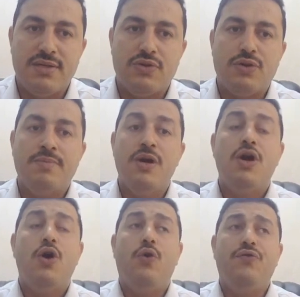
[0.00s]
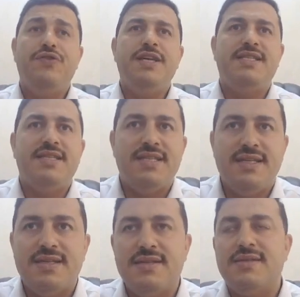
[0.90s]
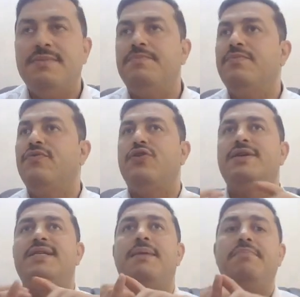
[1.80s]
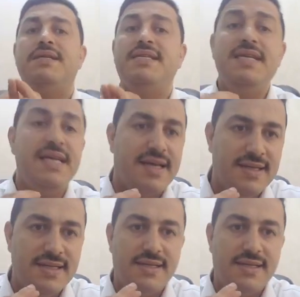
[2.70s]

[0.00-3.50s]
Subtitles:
syndrome. Of these diseases, for example, celiac